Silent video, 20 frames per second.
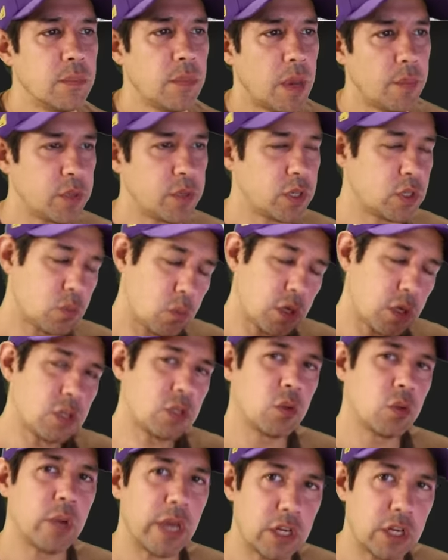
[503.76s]
because we're going
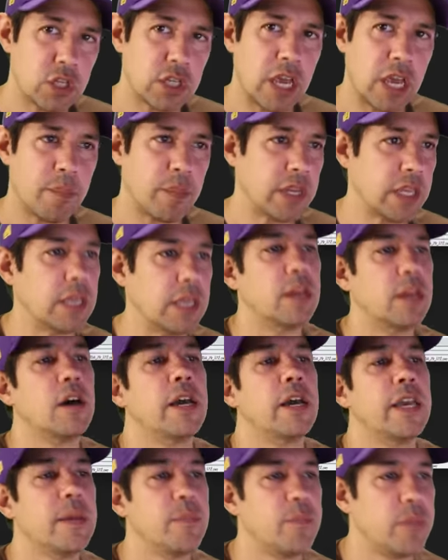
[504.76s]
to do our sharpening in
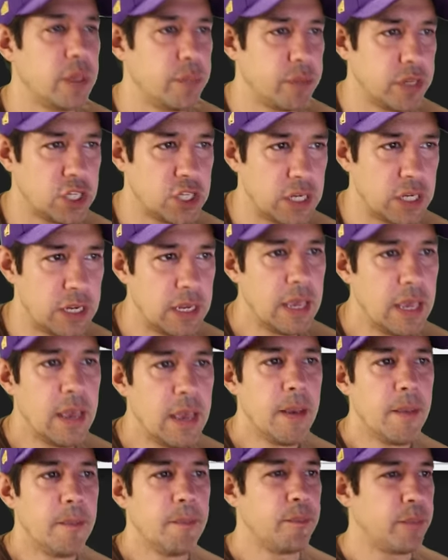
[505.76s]
IMPPG,
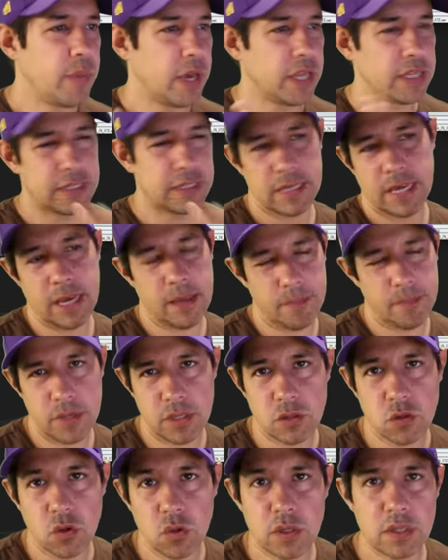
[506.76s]
but
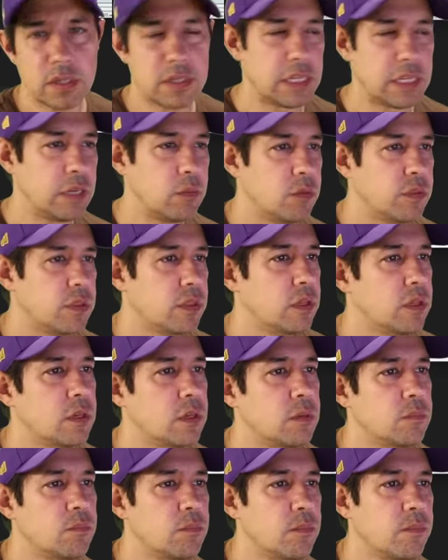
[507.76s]
it's good to see what
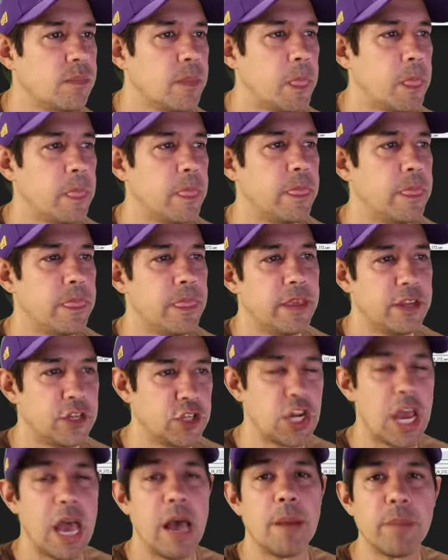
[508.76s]
the
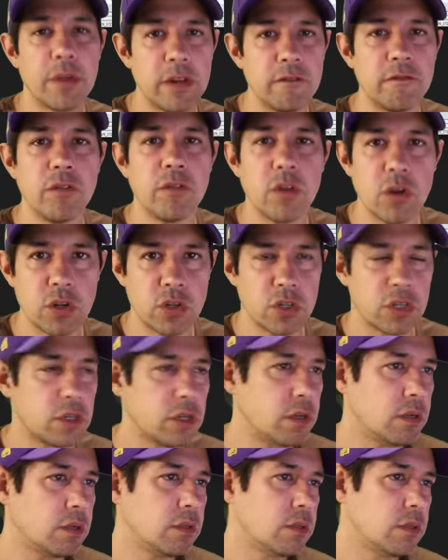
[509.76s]
sharpened
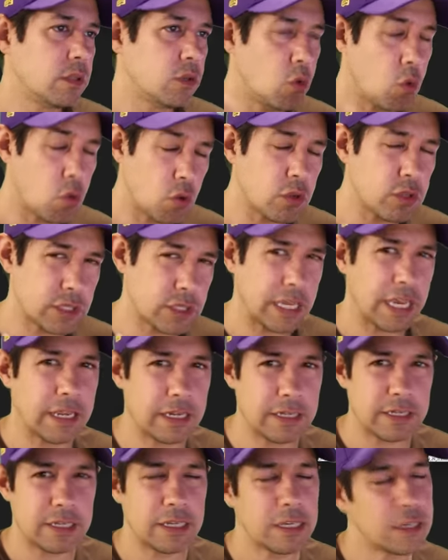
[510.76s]
version, the
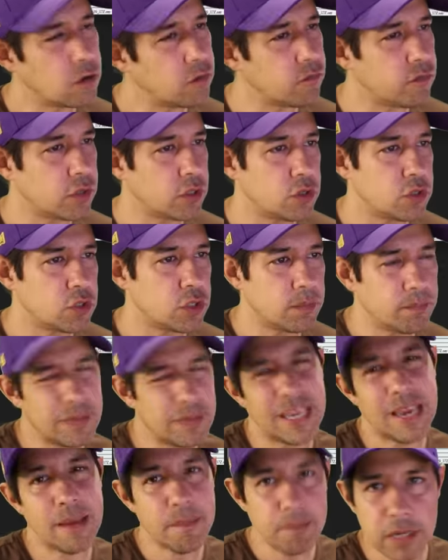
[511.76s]
AutoStacket deconvolution,
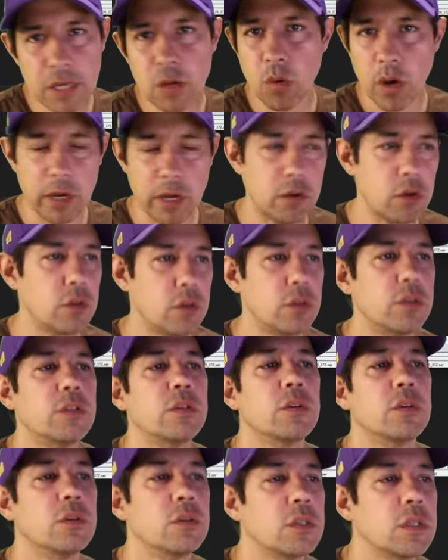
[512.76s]
can be quite good
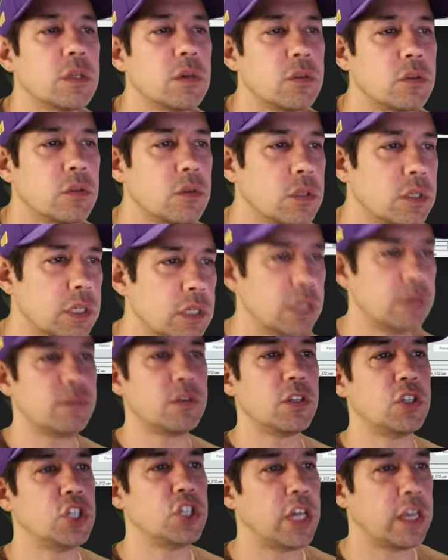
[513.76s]
too. So it's good to
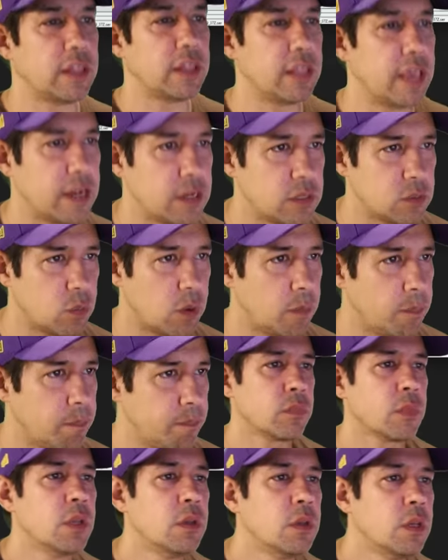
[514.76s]
check that as well.
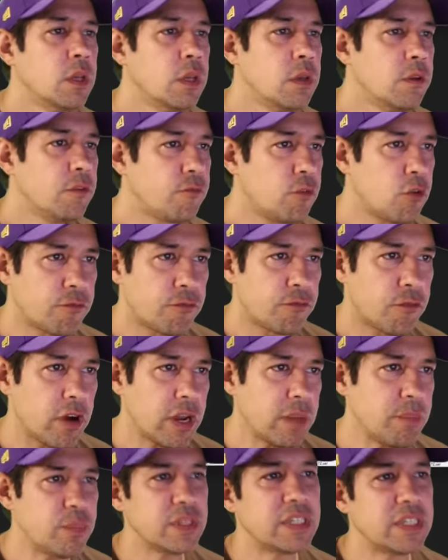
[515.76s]
For
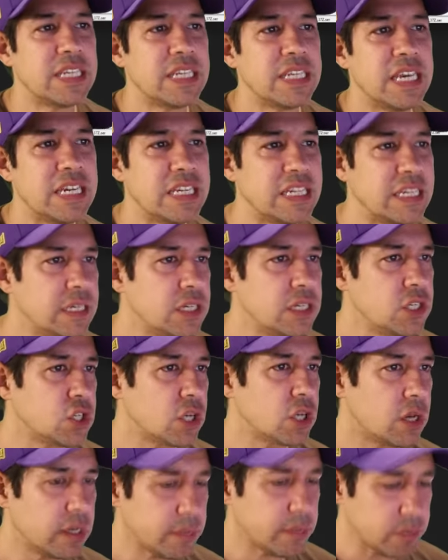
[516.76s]
frame percentage,
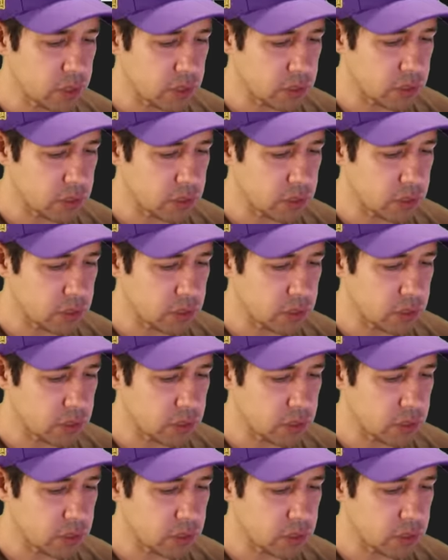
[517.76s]
I'm